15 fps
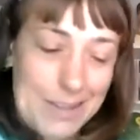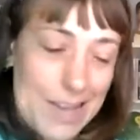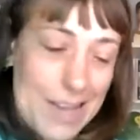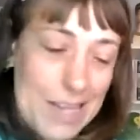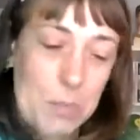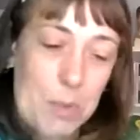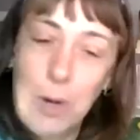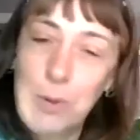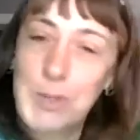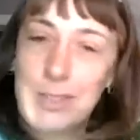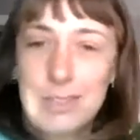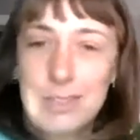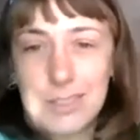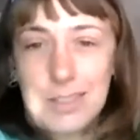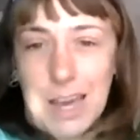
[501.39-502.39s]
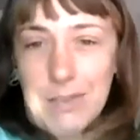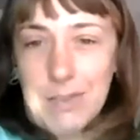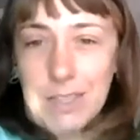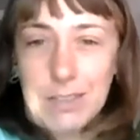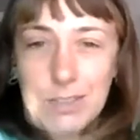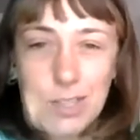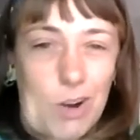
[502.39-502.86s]
as opposed to just
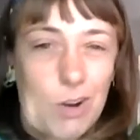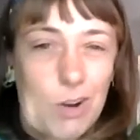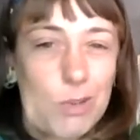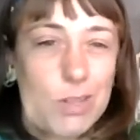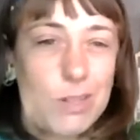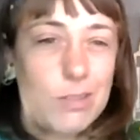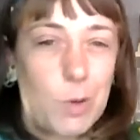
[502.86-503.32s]
having charcoal